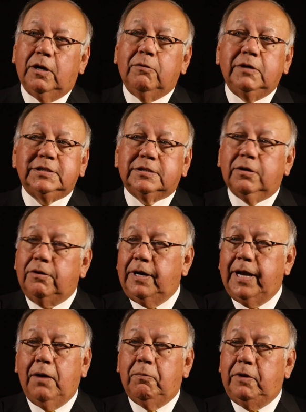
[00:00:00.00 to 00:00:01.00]
I always
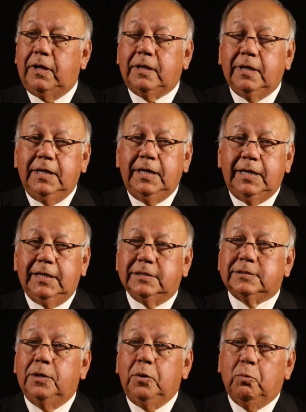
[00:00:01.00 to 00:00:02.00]
started out with
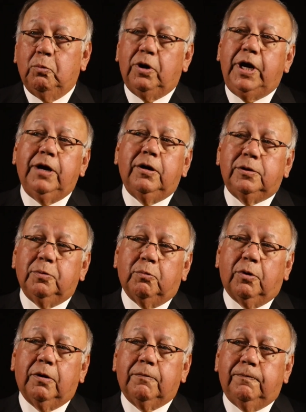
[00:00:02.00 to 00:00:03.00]
is we're here to
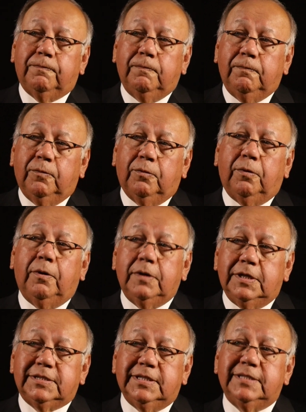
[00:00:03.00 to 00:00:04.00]
work for
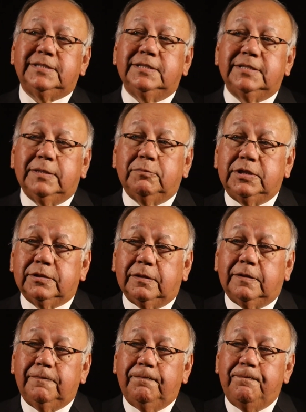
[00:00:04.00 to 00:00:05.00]
the citizens that we
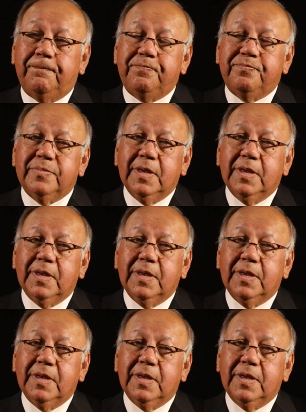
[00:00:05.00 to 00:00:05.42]
serve. Mm-hmm.